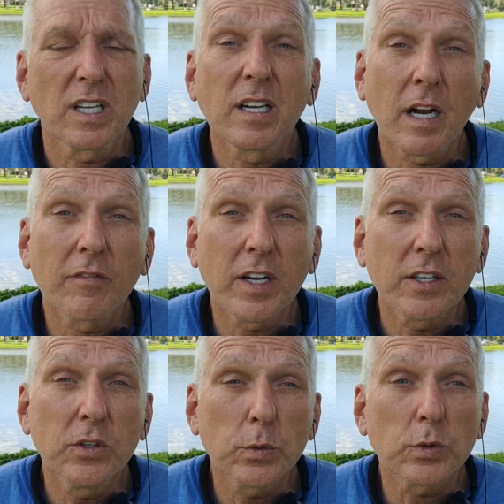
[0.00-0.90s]
I invite
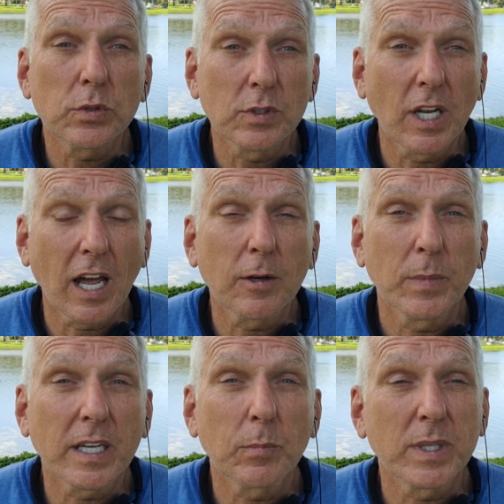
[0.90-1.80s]
you to not
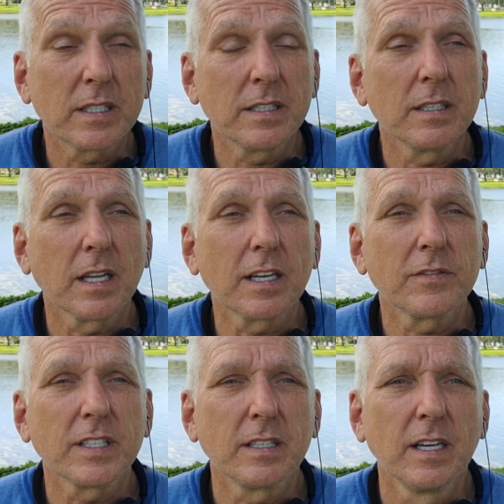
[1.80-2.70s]
make a big deal out of
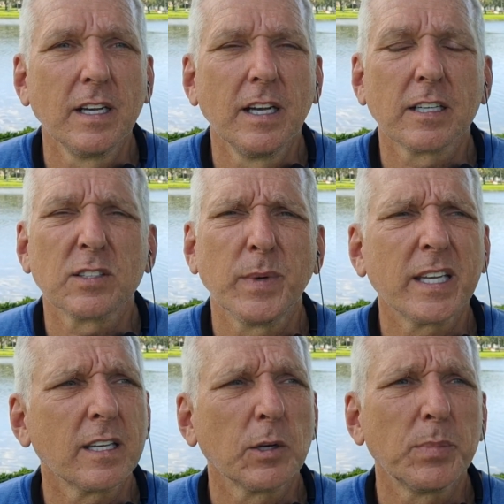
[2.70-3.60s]
it, because
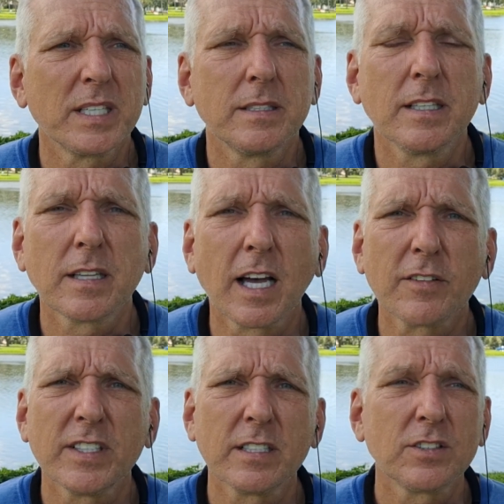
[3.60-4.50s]
making a big deal out of
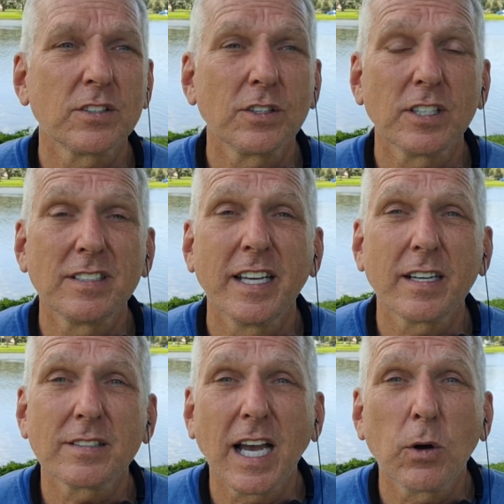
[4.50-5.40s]
it is just going to take
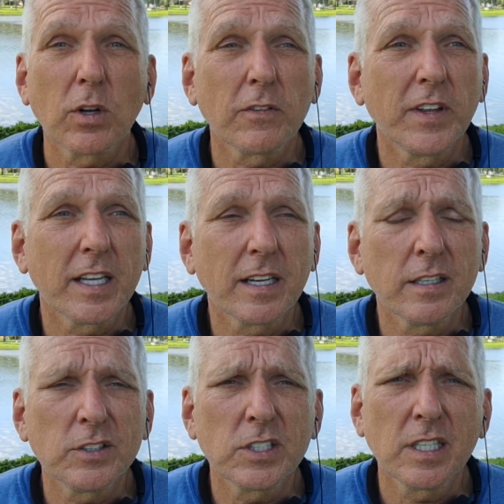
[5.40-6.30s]
us out of that
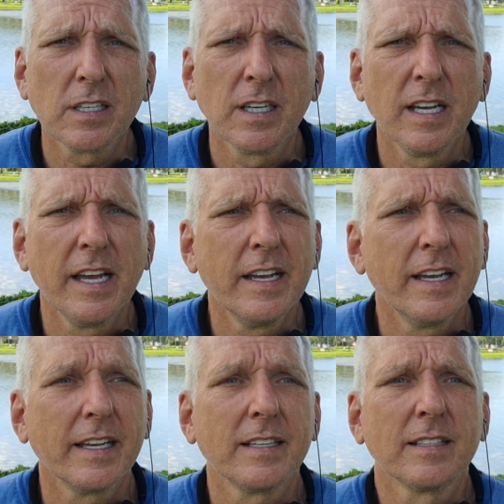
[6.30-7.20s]
energy,
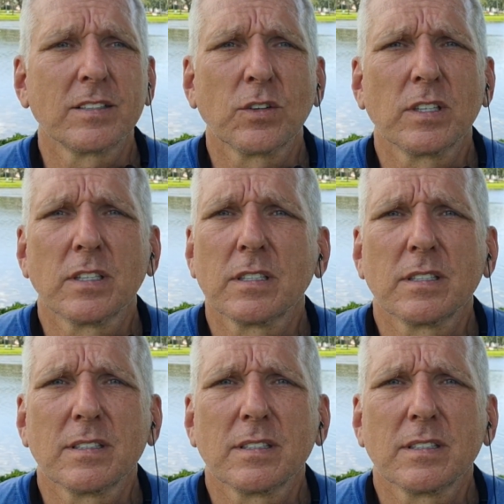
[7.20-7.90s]
and it's going to